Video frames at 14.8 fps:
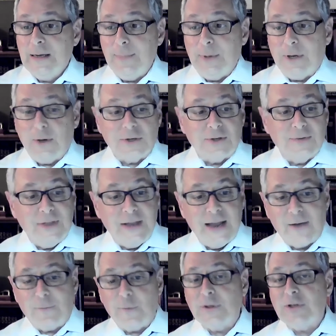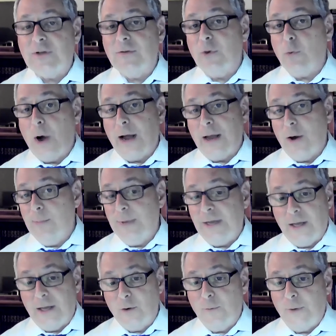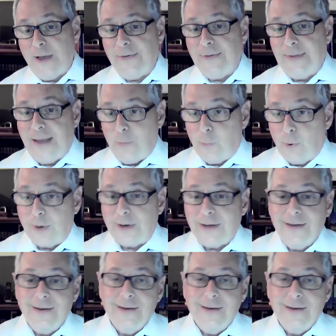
because of the efforts of the Wyoming Interfaith Network,